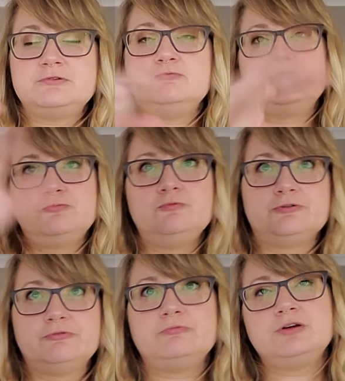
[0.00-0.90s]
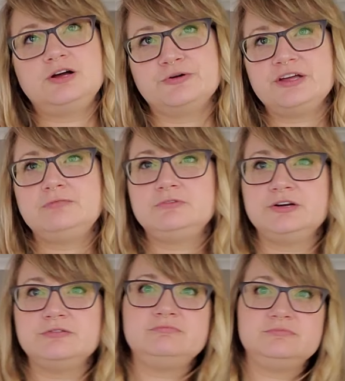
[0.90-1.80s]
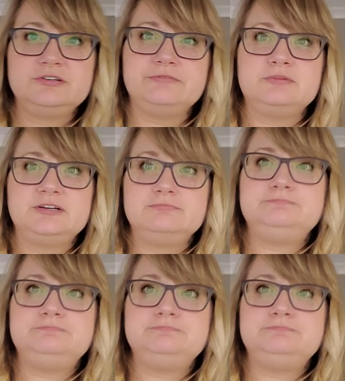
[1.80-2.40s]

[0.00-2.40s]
Okay, no, never mind.